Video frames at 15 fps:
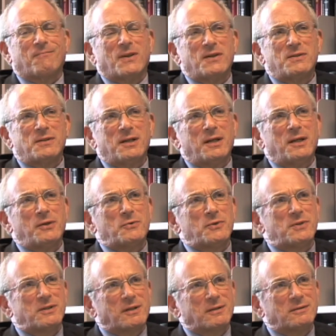isn't that
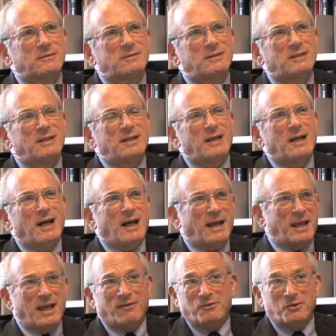interesting? I
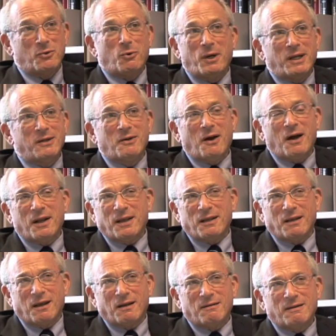haven't quite got it
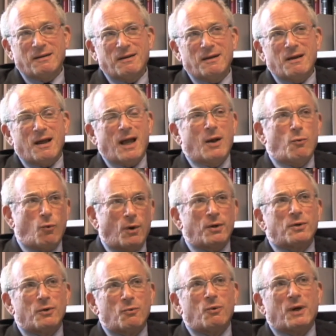yet. I
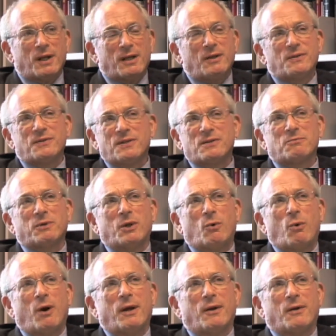wonder what else is
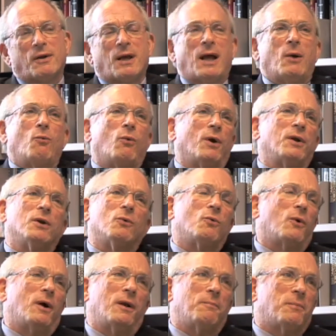required. I wonder
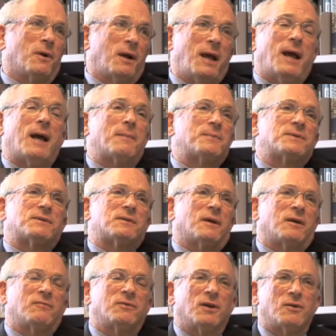what perhaps
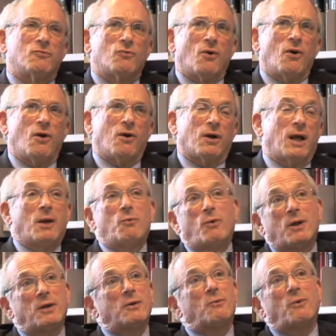I've done wrong. I
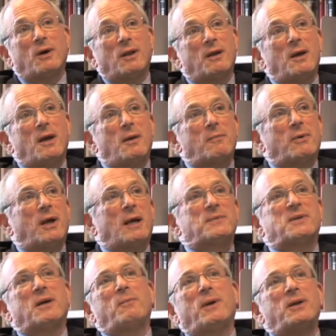wonder what
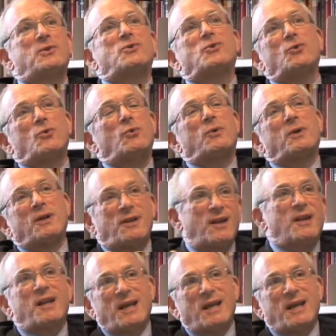perhaps I might do the